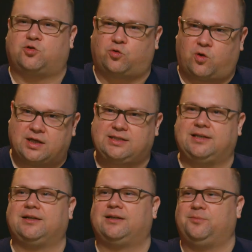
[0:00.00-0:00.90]

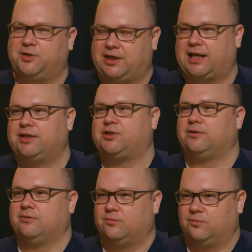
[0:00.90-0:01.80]
Trusting
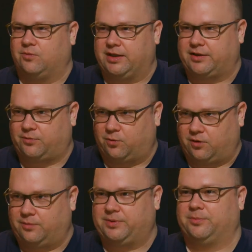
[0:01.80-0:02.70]
communication with we're
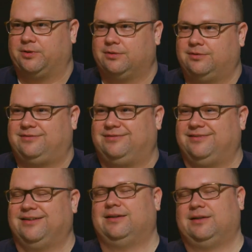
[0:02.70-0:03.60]
all people.
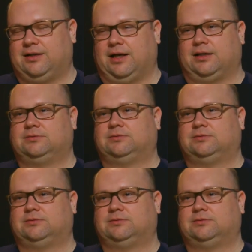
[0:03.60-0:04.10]
Yeah. Yeah.